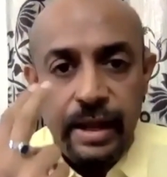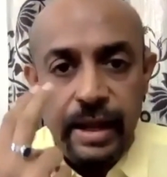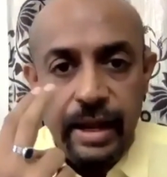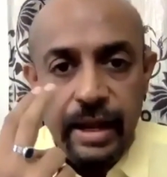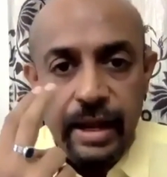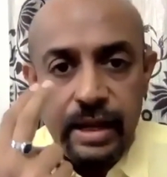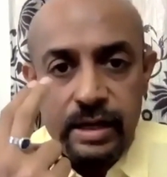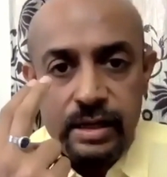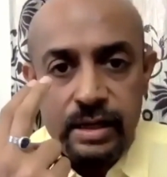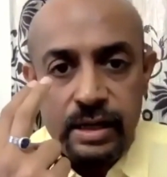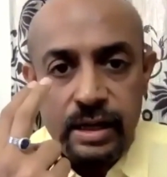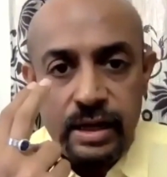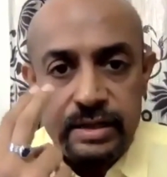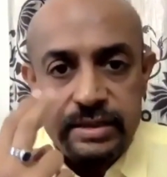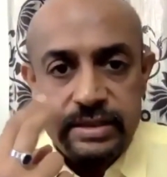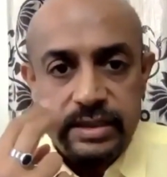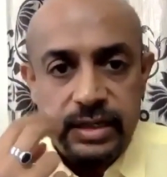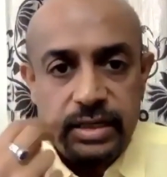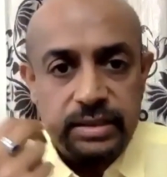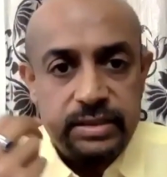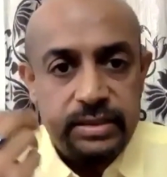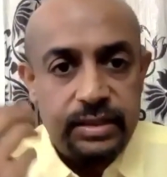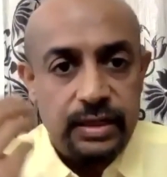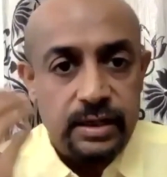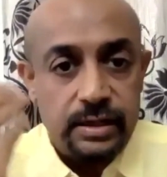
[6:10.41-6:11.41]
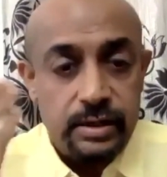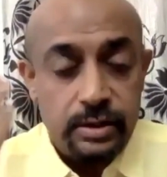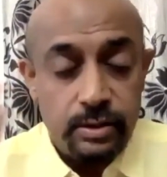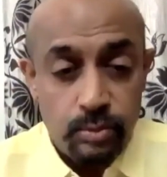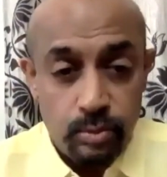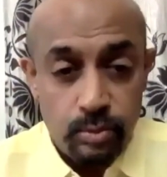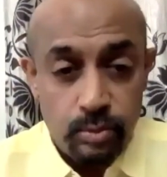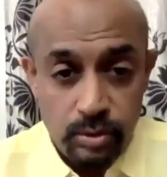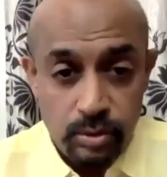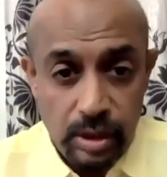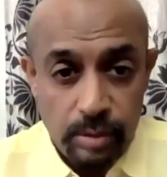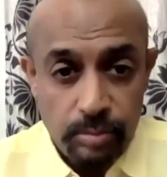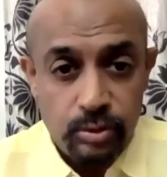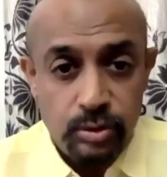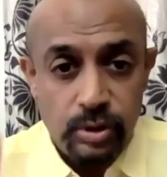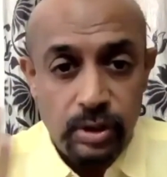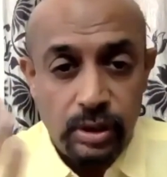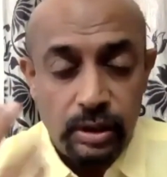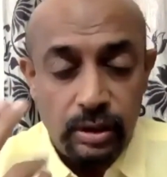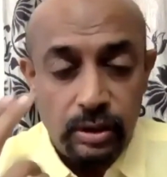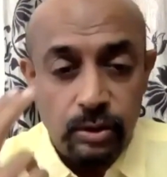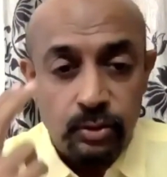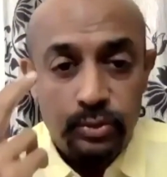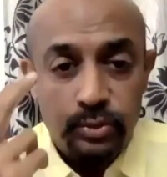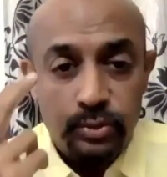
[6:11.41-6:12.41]
And as I said, you come to a
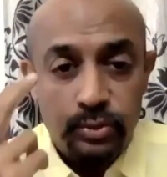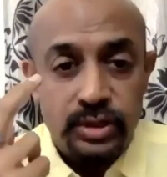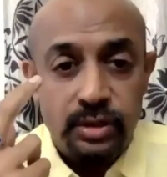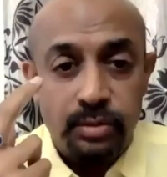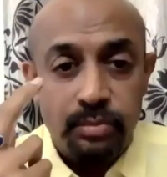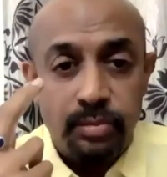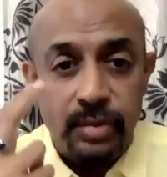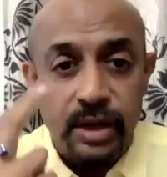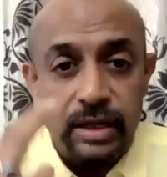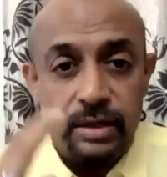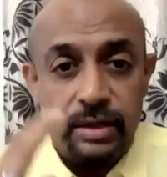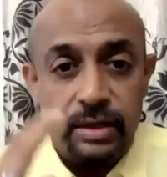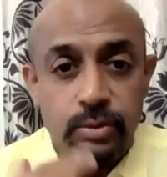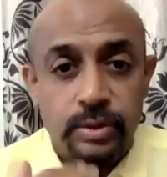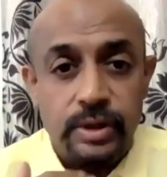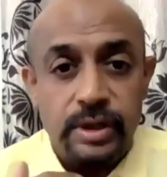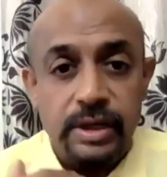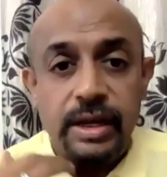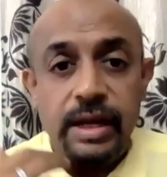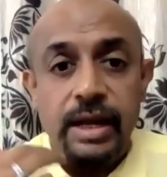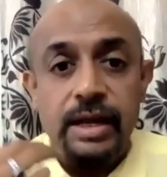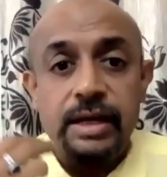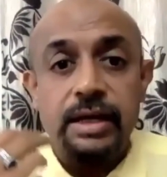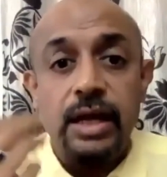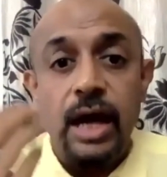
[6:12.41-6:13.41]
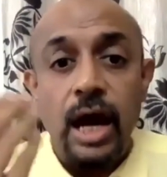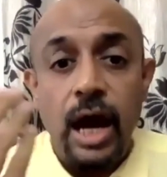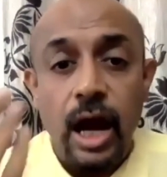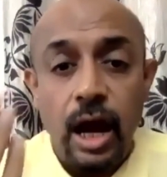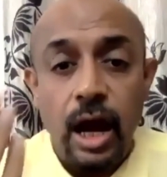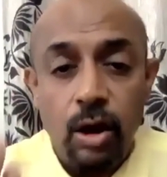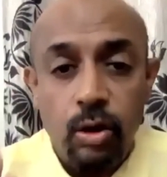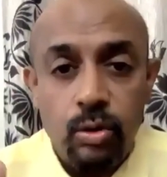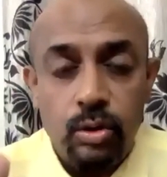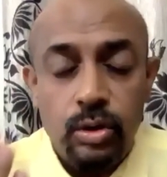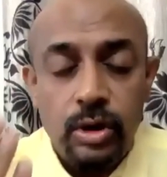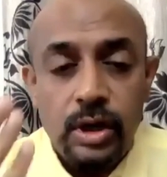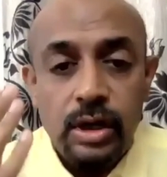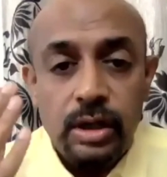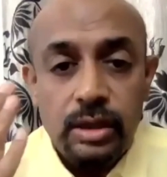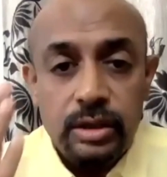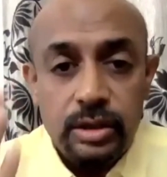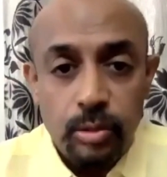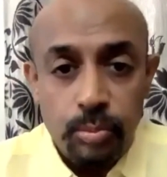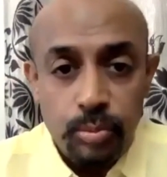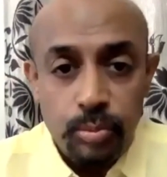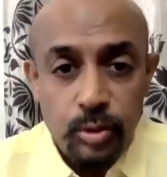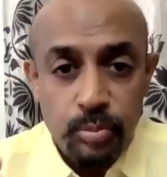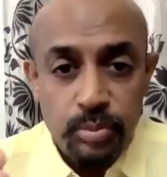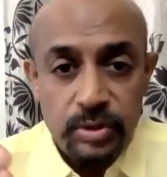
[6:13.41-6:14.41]
conclusion by looking at how
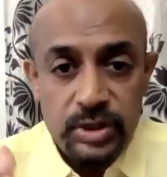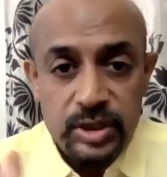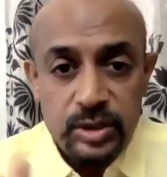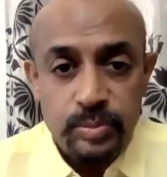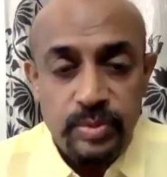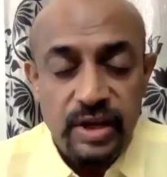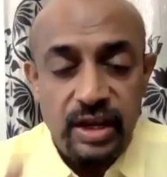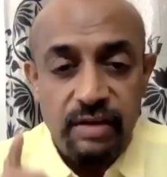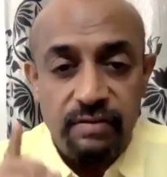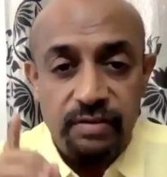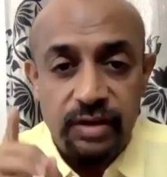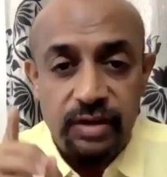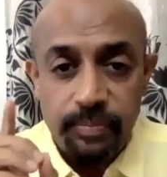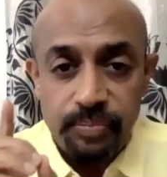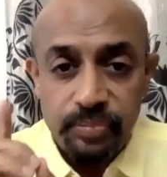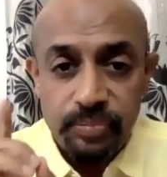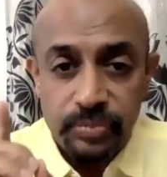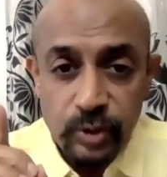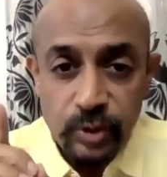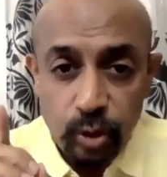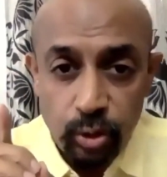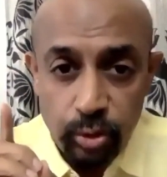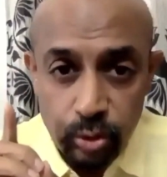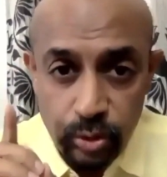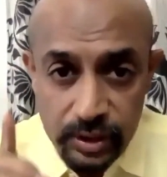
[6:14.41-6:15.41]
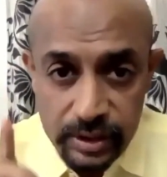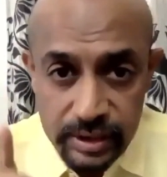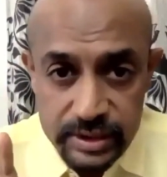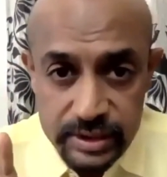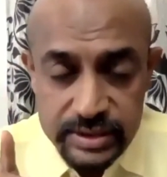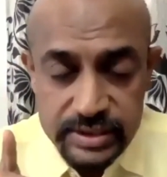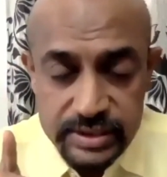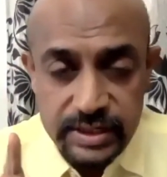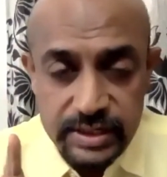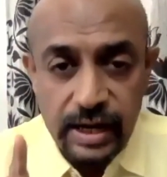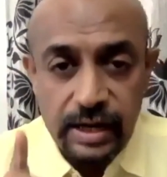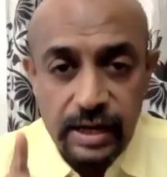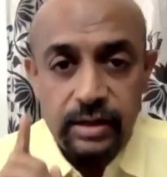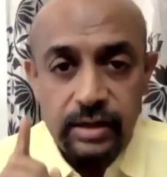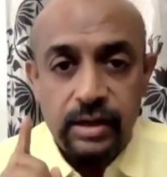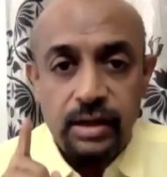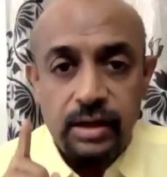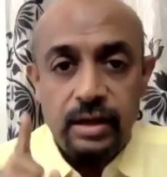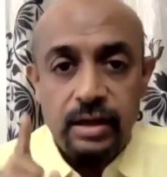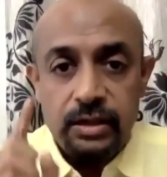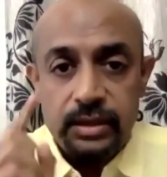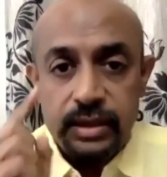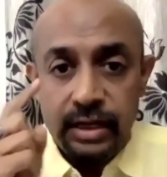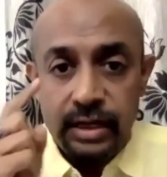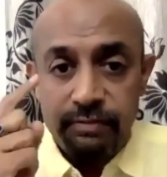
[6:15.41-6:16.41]
the pupil is behaving. You have to
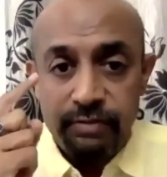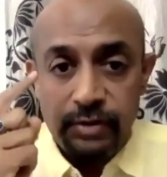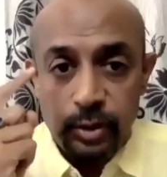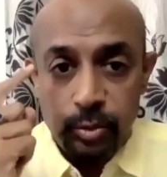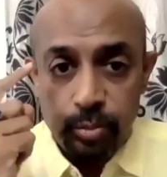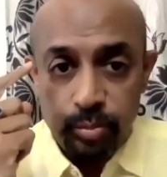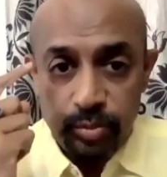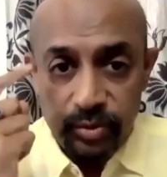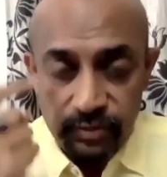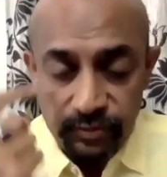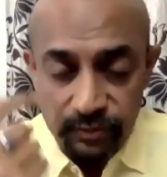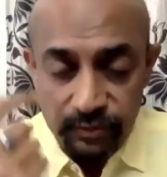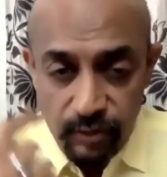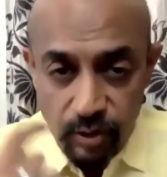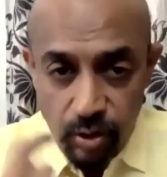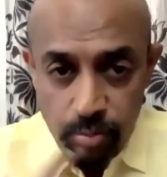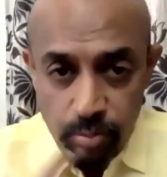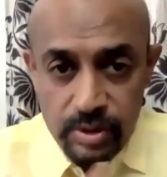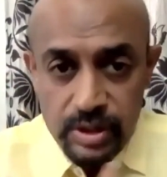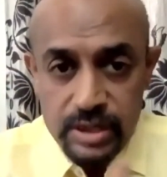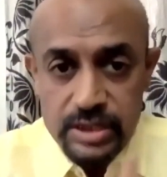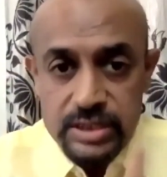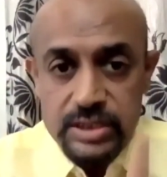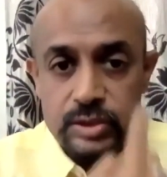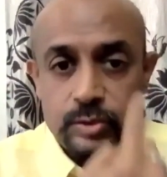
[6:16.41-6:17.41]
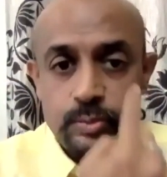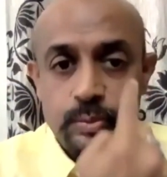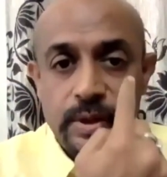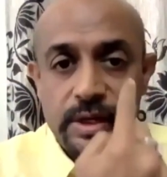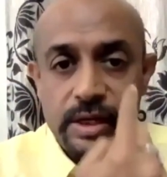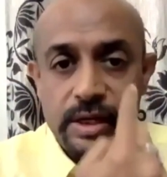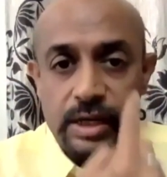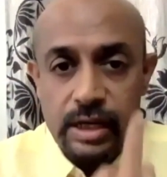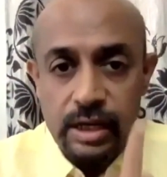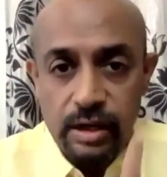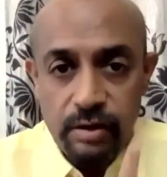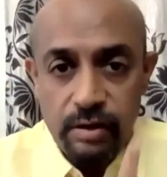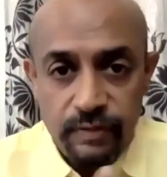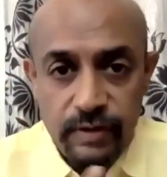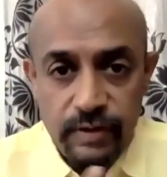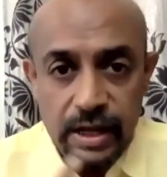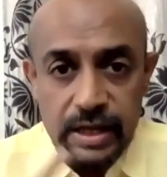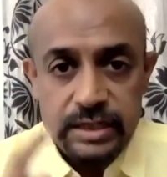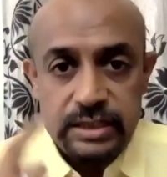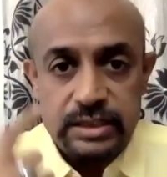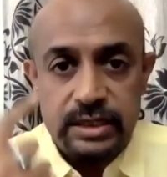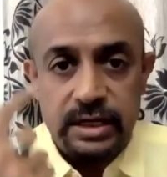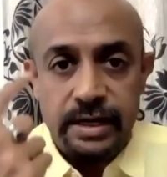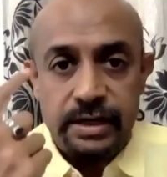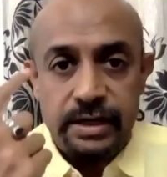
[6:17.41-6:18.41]
understand that when you perform a swinging
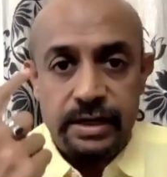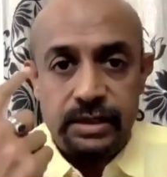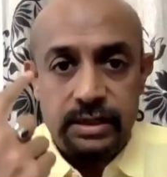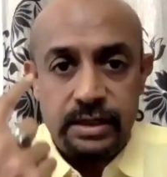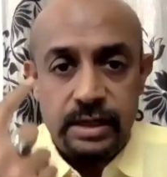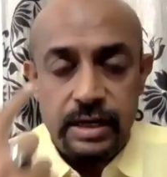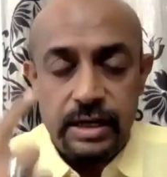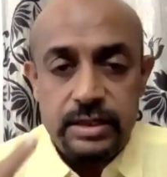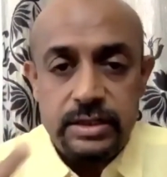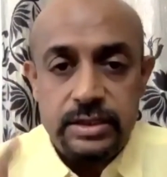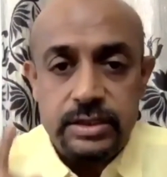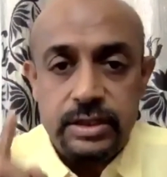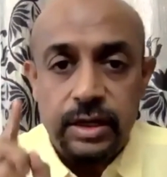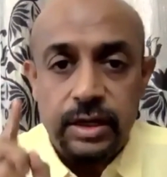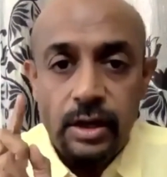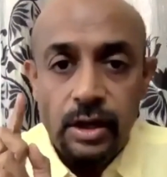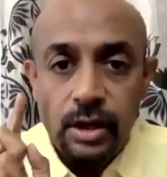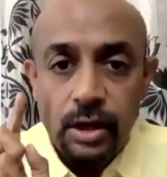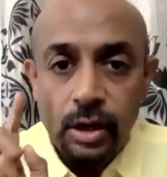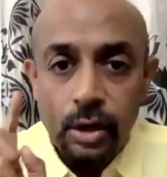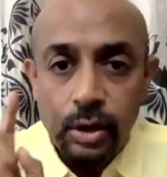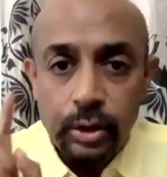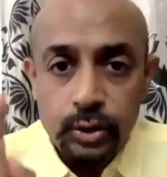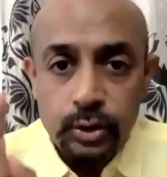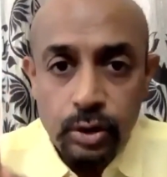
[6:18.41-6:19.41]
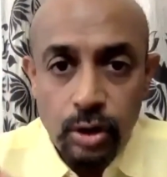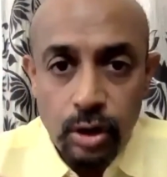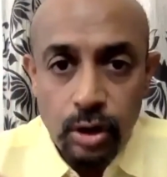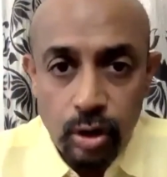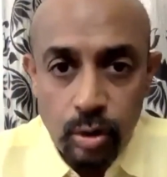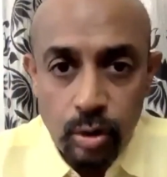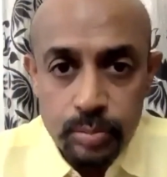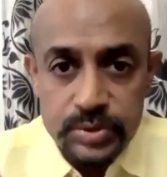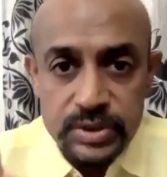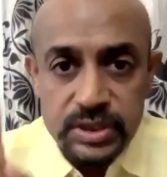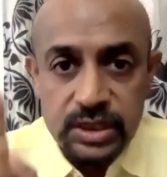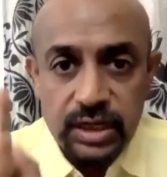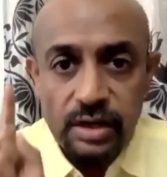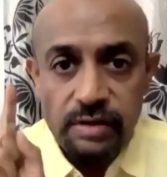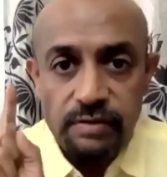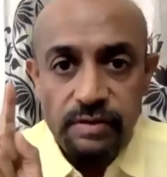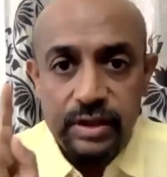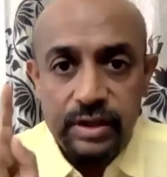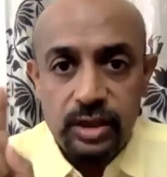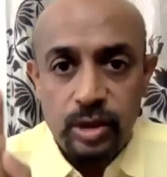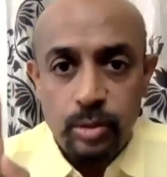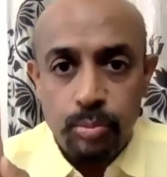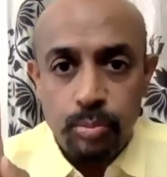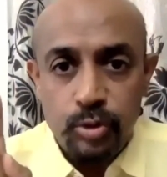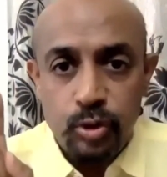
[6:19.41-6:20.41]
flashlight test, you're
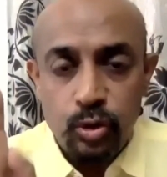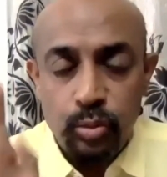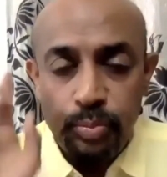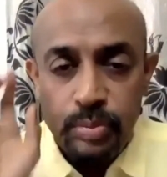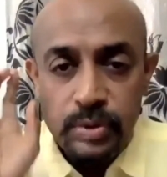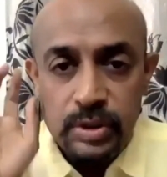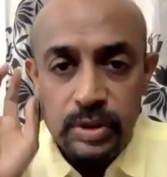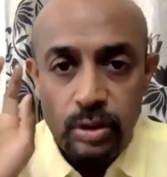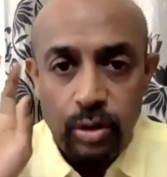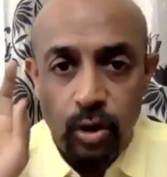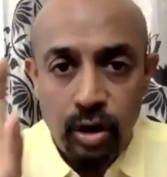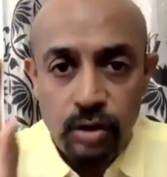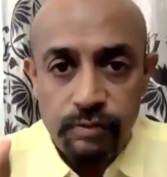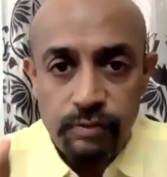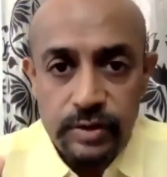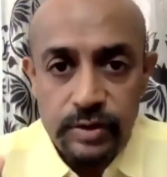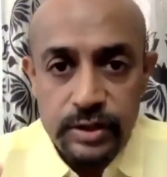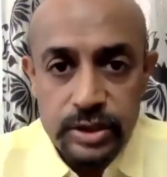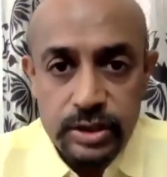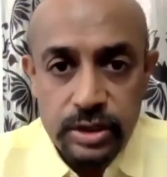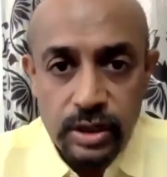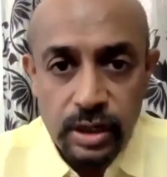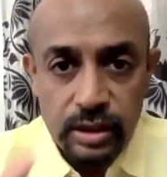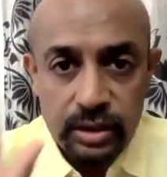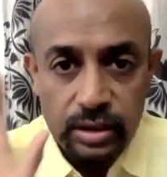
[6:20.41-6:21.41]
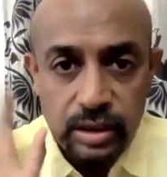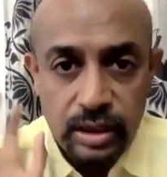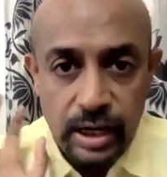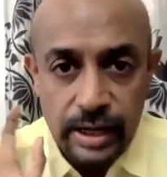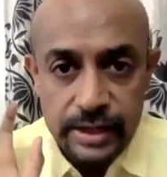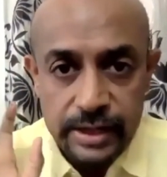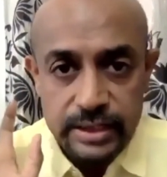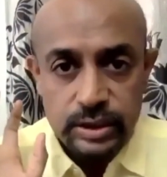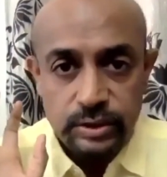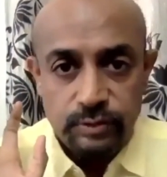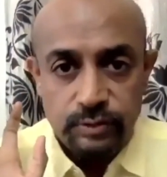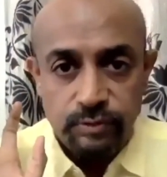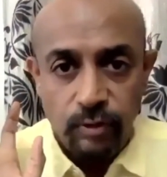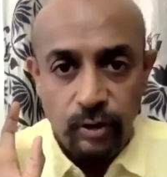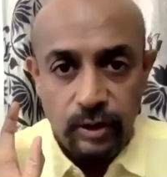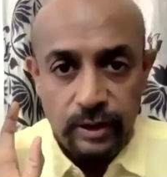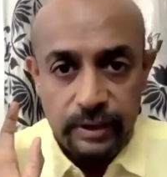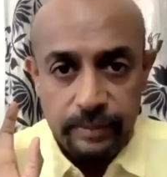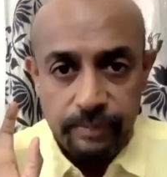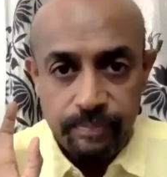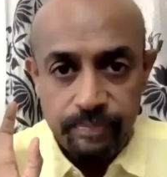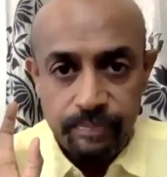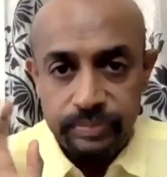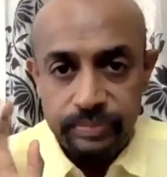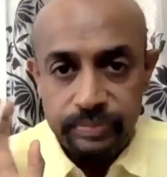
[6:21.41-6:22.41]
observing the pupil on which the light is
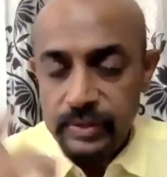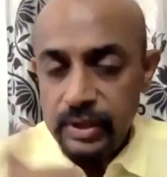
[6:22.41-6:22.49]
falling.